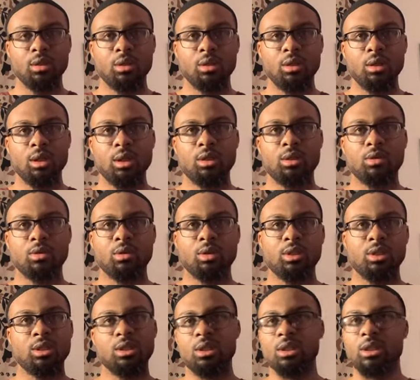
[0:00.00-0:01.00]
And so this
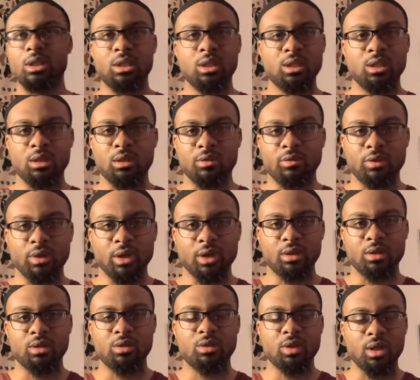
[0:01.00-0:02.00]
isn't an easy affair
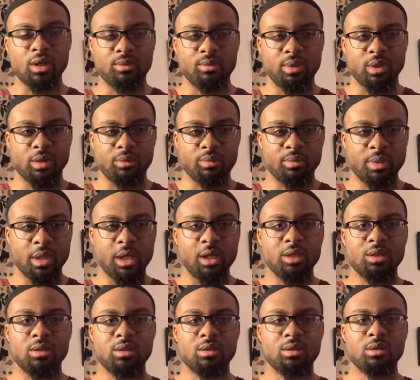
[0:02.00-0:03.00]
to try to be
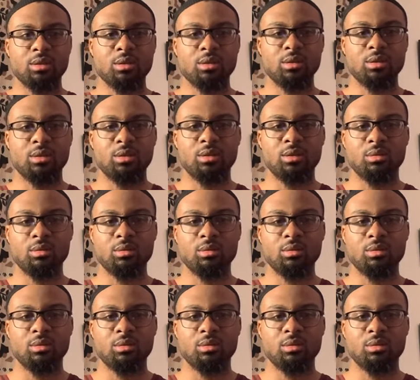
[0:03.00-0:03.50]
patient.